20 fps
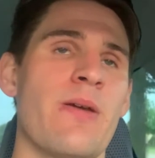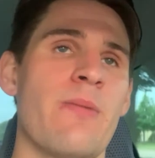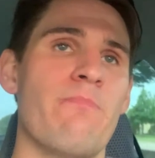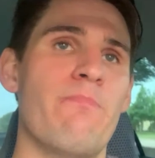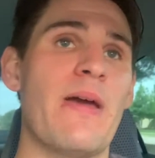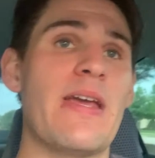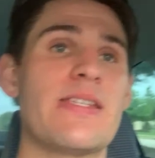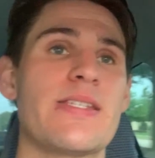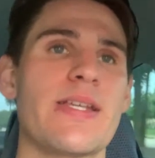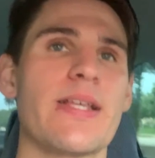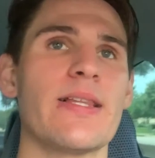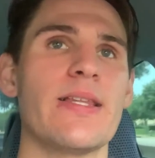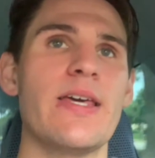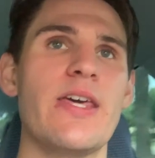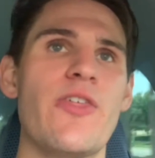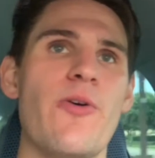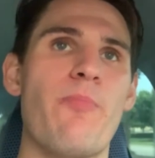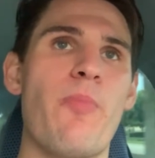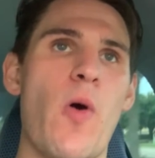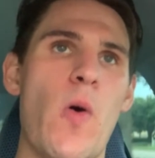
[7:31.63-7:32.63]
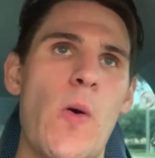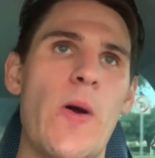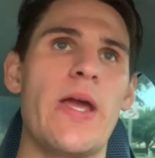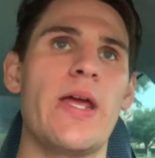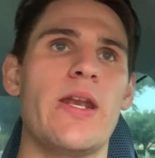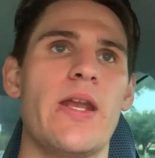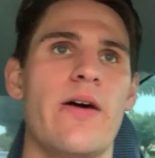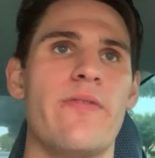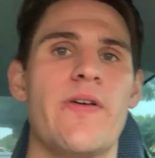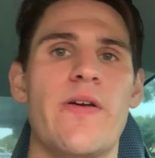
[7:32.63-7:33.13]
Basically, the
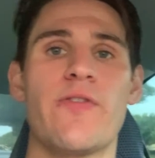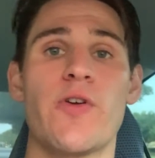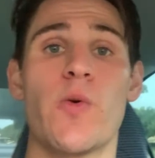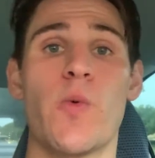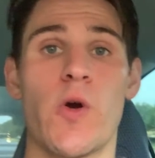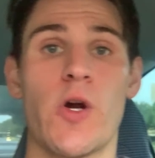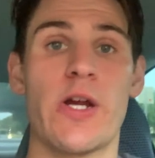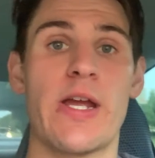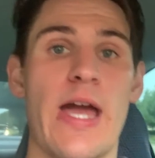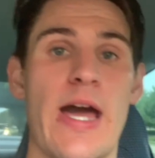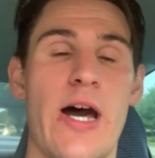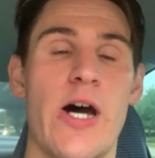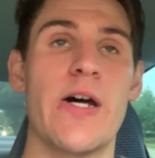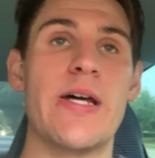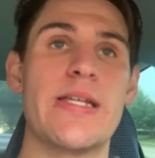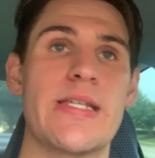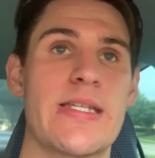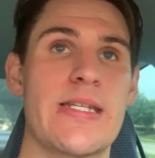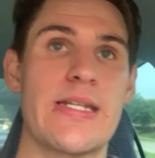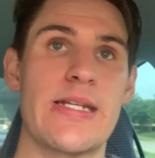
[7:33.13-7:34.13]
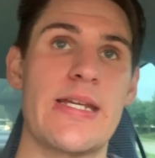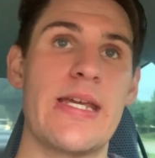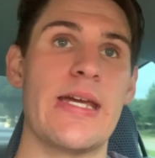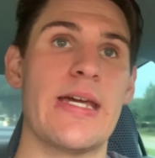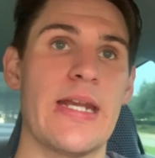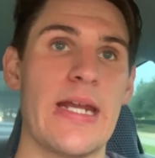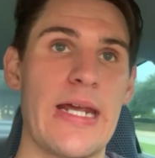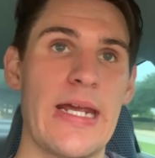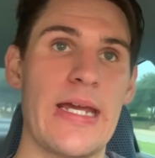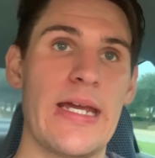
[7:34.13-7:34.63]
point of every workout is to get
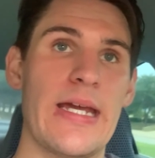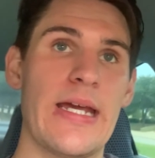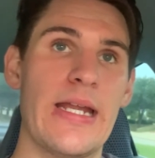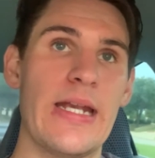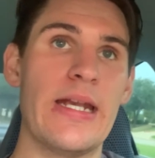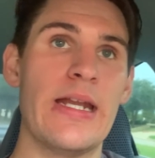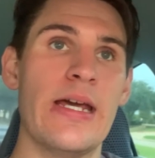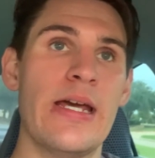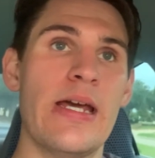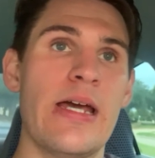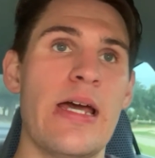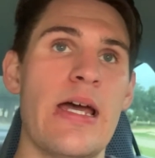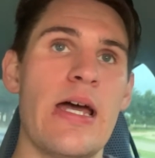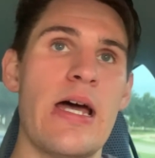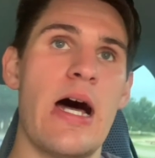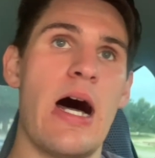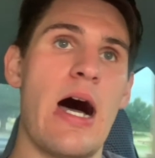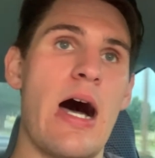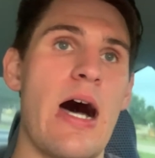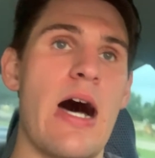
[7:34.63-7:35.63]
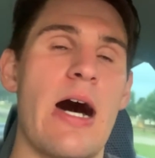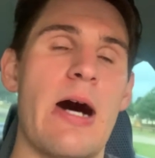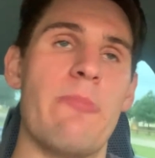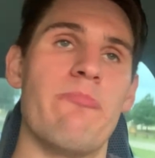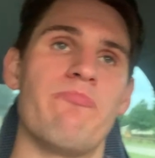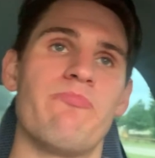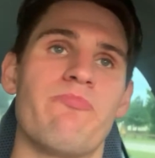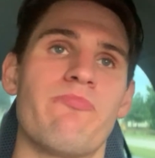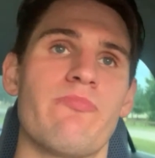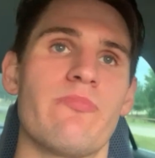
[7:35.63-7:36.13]
in
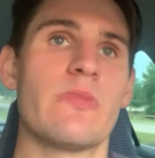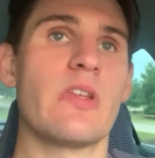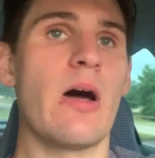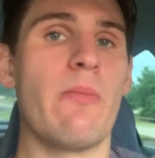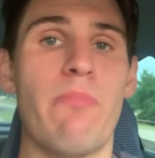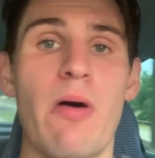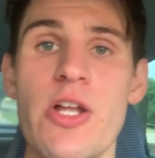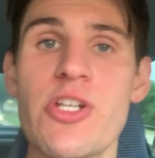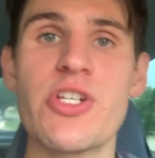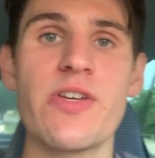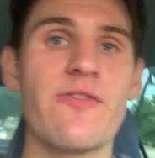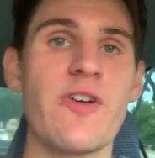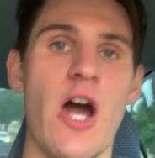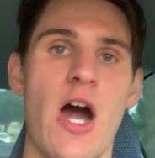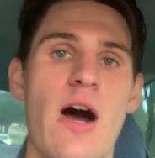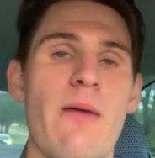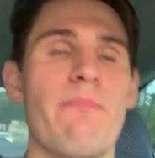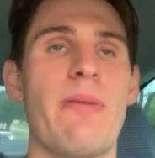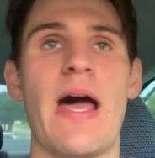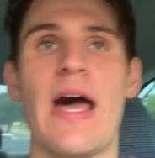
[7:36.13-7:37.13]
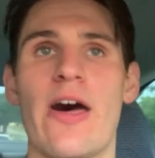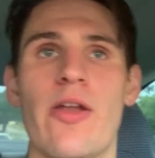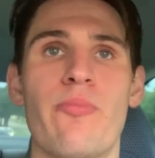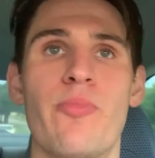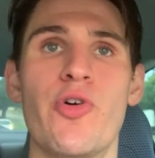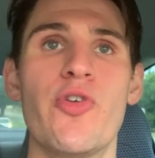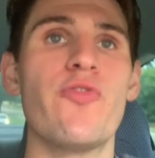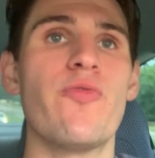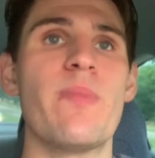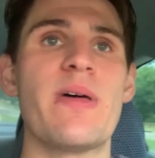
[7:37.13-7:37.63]
a bunch of compound
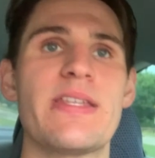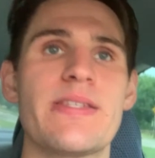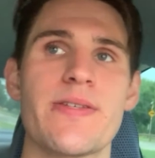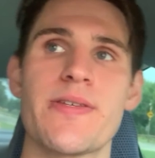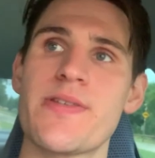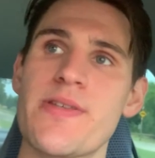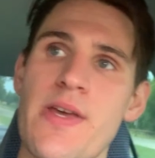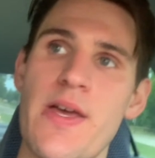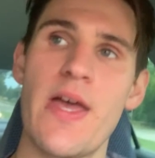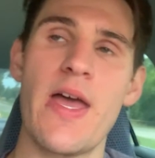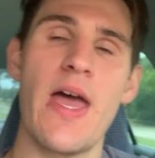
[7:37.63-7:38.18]
movements.